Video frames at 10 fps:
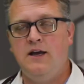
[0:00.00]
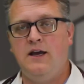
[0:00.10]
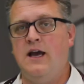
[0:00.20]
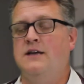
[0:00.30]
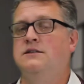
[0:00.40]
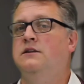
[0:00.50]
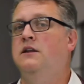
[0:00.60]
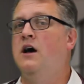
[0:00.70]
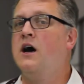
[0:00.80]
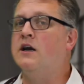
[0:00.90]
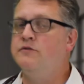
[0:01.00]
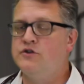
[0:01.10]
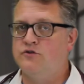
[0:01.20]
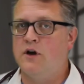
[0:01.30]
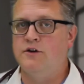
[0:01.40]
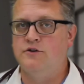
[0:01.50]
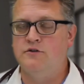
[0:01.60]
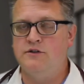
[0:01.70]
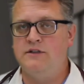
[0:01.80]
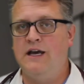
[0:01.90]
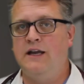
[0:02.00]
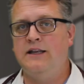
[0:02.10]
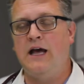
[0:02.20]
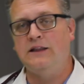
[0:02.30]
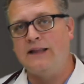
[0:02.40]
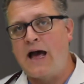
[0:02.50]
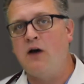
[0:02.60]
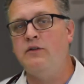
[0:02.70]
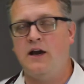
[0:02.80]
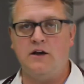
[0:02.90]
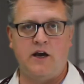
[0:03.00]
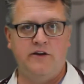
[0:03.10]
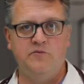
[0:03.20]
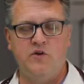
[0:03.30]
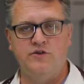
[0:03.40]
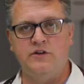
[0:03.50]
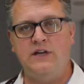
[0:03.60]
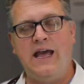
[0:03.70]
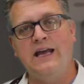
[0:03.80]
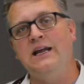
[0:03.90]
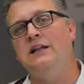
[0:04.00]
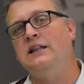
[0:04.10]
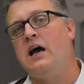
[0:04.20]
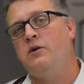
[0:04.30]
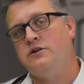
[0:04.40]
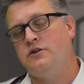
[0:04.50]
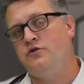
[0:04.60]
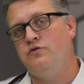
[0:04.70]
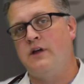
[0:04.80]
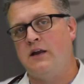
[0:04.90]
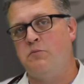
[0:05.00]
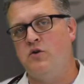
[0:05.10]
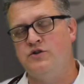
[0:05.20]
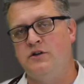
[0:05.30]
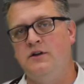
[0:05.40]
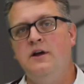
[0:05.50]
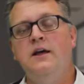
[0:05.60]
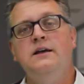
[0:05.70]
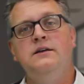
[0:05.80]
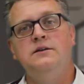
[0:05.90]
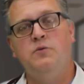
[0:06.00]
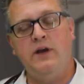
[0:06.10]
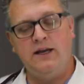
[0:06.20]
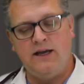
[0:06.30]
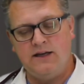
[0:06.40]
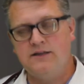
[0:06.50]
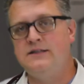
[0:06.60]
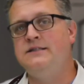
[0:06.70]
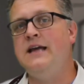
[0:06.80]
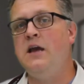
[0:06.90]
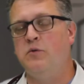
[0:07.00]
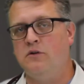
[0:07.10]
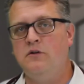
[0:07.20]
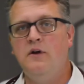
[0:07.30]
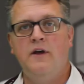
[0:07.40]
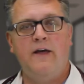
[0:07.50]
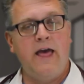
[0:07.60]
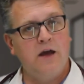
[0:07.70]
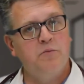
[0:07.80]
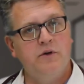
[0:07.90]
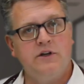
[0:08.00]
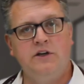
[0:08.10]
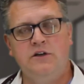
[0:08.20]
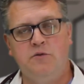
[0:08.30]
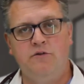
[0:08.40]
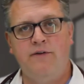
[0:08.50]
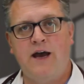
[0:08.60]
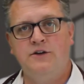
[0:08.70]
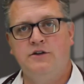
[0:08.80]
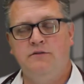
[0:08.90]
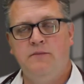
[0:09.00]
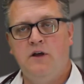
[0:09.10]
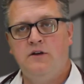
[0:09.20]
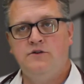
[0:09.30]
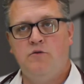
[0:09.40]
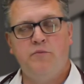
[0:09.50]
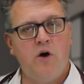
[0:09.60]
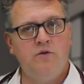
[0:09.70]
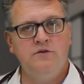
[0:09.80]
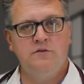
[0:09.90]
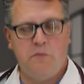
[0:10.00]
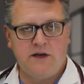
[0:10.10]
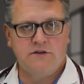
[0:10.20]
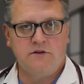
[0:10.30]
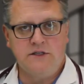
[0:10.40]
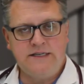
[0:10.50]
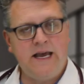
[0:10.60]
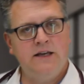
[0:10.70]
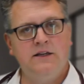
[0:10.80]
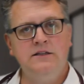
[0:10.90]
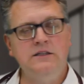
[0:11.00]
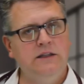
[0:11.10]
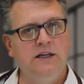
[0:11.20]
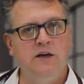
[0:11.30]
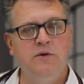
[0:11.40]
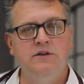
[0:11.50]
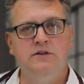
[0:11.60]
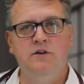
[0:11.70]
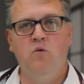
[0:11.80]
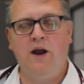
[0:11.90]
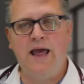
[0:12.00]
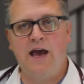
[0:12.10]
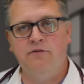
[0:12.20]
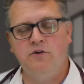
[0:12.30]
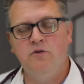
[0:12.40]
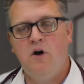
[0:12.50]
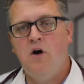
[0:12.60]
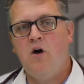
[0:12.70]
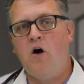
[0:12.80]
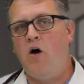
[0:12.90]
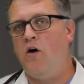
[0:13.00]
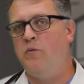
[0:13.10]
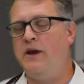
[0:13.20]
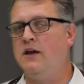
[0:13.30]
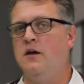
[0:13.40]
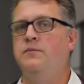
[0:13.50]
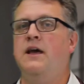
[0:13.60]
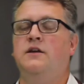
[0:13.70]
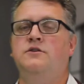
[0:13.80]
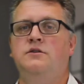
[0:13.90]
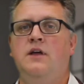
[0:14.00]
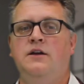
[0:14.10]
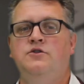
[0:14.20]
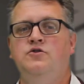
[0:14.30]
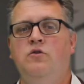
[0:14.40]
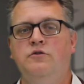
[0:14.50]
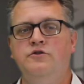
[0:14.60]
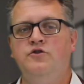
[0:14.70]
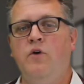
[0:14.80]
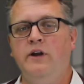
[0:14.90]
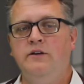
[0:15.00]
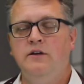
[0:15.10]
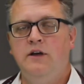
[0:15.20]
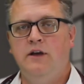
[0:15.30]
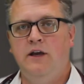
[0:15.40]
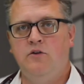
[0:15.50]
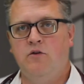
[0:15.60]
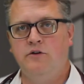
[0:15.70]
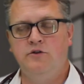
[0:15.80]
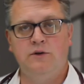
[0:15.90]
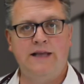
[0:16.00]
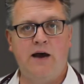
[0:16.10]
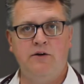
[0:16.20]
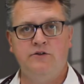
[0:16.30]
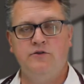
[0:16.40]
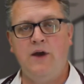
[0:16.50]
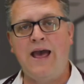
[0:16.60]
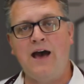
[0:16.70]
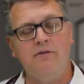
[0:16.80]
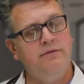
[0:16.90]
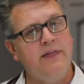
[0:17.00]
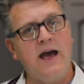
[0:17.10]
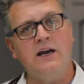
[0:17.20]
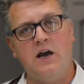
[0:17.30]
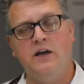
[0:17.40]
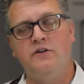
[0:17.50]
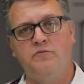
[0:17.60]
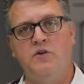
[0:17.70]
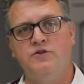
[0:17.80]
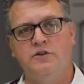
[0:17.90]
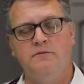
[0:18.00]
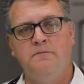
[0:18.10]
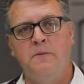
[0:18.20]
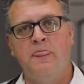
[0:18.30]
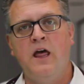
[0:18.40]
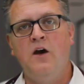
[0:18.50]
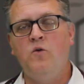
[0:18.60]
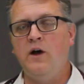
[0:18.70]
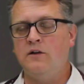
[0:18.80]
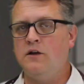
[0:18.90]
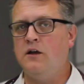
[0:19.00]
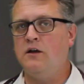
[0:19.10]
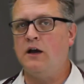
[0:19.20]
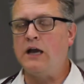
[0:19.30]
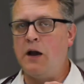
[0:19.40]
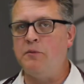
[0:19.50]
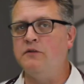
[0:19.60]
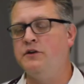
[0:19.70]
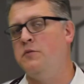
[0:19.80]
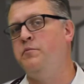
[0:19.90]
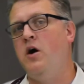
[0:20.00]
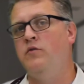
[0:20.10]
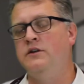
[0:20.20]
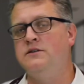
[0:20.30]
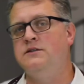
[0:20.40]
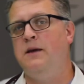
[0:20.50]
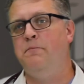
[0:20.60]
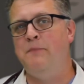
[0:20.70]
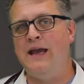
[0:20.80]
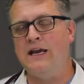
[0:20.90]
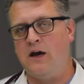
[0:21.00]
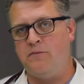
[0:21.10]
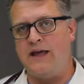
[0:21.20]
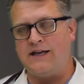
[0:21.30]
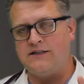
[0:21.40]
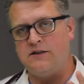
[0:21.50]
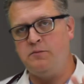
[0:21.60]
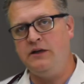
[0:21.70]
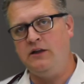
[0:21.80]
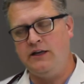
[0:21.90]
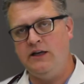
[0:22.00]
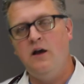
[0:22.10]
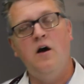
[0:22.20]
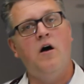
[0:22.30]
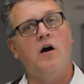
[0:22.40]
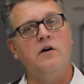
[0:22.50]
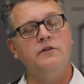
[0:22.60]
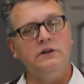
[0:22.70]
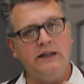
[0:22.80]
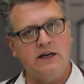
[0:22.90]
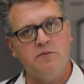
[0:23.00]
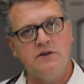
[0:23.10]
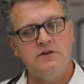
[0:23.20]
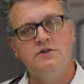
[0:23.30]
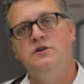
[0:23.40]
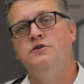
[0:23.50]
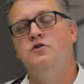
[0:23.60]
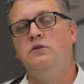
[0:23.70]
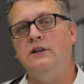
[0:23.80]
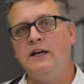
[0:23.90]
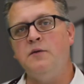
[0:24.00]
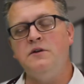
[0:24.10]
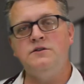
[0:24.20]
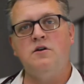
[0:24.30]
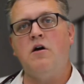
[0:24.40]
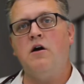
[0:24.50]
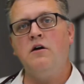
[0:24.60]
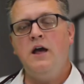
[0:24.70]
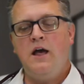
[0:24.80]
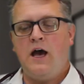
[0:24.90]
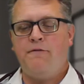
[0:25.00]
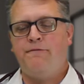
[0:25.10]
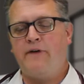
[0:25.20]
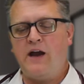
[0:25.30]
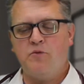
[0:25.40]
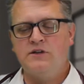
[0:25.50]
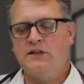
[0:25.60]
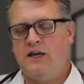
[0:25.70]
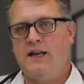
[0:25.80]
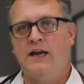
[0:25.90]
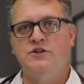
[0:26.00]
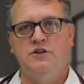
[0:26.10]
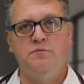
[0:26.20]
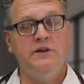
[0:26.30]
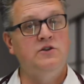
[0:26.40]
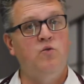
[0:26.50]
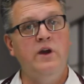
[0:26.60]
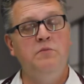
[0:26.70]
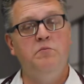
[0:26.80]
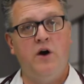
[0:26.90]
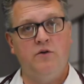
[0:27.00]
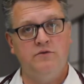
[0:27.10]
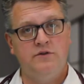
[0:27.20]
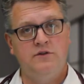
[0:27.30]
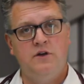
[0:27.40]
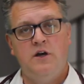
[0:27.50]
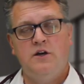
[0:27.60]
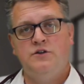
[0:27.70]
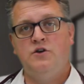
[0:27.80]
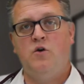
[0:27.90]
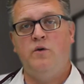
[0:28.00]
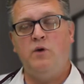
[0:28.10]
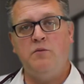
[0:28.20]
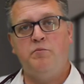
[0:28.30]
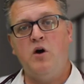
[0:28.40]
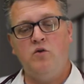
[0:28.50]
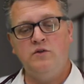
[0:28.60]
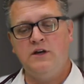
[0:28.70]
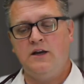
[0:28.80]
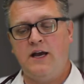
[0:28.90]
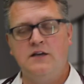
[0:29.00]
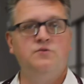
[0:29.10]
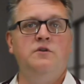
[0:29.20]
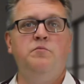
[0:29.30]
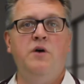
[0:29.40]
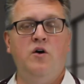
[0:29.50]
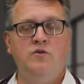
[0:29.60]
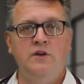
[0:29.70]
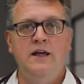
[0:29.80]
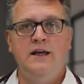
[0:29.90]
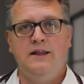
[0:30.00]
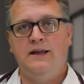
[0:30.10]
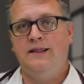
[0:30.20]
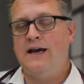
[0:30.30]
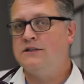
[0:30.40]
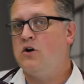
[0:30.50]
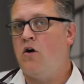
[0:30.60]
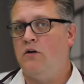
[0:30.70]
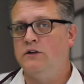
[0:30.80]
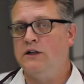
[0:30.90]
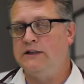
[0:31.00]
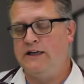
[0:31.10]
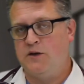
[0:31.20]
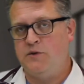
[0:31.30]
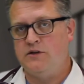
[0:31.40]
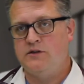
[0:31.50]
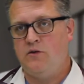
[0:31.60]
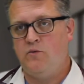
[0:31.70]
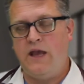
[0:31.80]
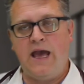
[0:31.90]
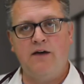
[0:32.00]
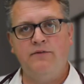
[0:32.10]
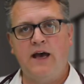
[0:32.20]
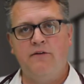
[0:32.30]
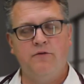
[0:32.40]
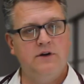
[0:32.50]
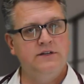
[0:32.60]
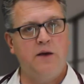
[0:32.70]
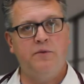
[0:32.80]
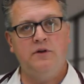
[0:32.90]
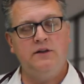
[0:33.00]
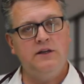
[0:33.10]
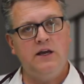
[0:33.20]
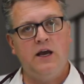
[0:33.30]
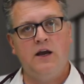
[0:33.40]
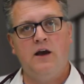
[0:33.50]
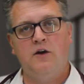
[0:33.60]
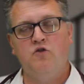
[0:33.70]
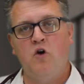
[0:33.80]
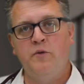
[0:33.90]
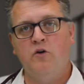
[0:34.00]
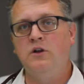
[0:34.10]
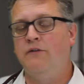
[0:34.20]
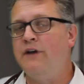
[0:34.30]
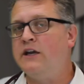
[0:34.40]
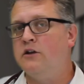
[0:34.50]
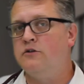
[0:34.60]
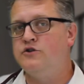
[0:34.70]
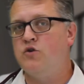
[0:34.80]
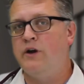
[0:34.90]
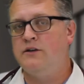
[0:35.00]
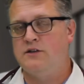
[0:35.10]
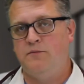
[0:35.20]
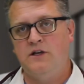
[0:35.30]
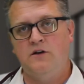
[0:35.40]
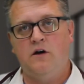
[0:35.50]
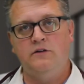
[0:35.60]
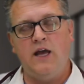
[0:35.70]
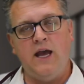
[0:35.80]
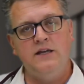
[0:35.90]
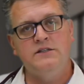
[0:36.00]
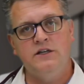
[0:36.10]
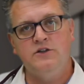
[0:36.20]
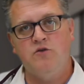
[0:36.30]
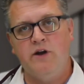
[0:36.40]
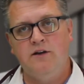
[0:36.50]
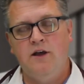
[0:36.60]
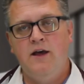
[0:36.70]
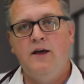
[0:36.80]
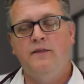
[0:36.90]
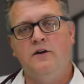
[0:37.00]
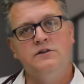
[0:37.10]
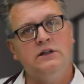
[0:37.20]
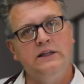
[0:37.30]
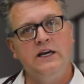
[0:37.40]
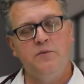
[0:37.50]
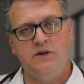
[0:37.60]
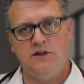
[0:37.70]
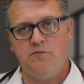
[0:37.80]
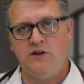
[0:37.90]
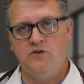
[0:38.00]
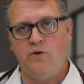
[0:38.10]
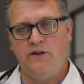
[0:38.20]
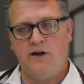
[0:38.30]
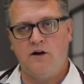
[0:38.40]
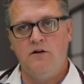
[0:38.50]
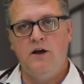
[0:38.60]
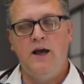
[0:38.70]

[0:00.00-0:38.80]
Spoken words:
It has a lot of structures that allow that kind of motion and allow it to do that motion in a stable and predictable fashion. So bones, muscles, tendons, ligaments, and what have you all make up that shoulder joint in order to allow it to have that kind of motion. Well, a couple of components that make up that stability are the ligaments. So ligaments are a fibrous connection between bones. So when bone connects with bone, then that's called a ligament. And we have that, for example, at the acromioclavicular joint, something called the AC joint. There's a ligament in between there.